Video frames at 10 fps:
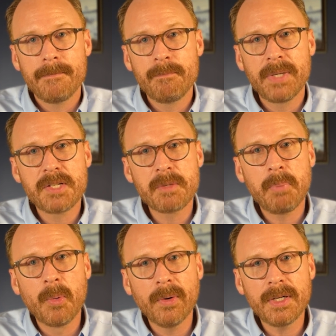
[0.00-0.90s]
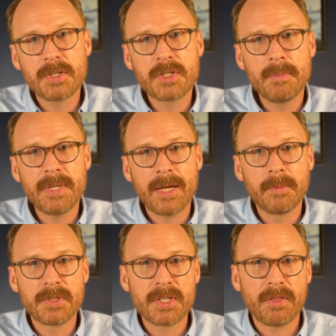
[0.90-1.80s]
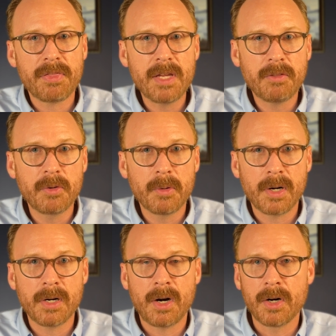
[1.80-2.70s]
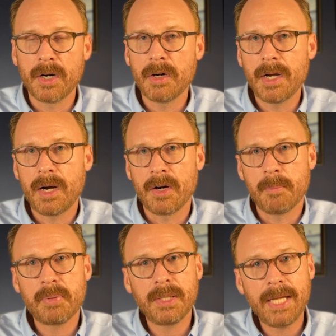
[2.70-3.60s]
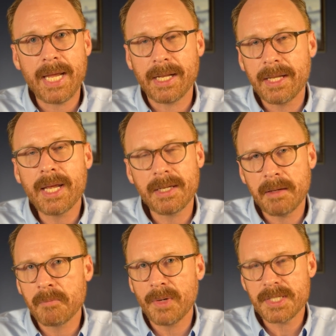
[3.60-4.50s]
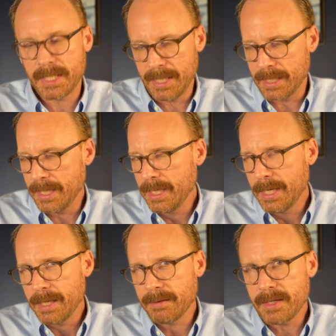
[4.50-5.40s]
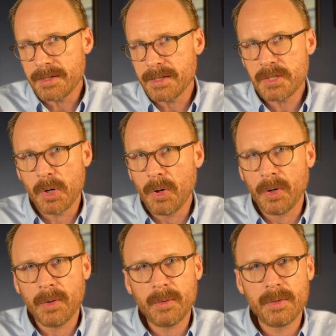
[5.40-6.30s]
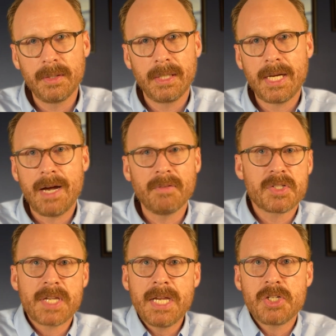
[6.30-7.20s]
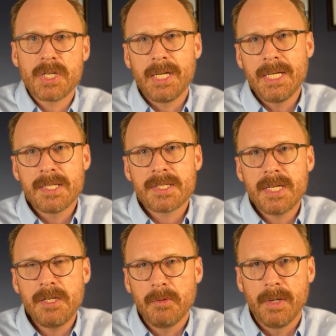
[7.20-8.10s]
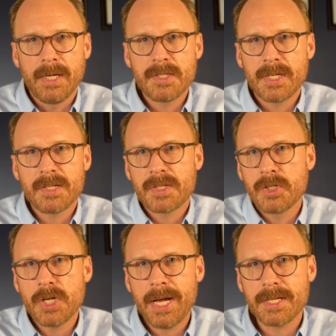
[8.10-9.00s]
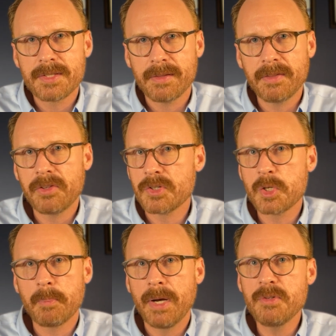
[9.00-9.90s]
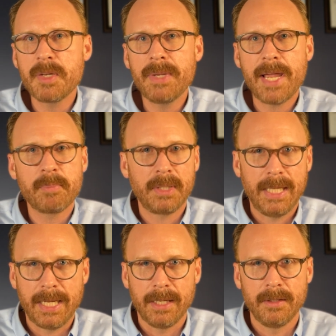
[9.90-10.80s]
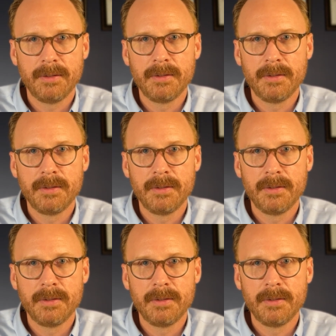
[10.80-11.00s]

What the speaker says: But it's important to be able to think through our plan. And once again, this whole conversation insinuates and it suggests that there's supposed to be a plan.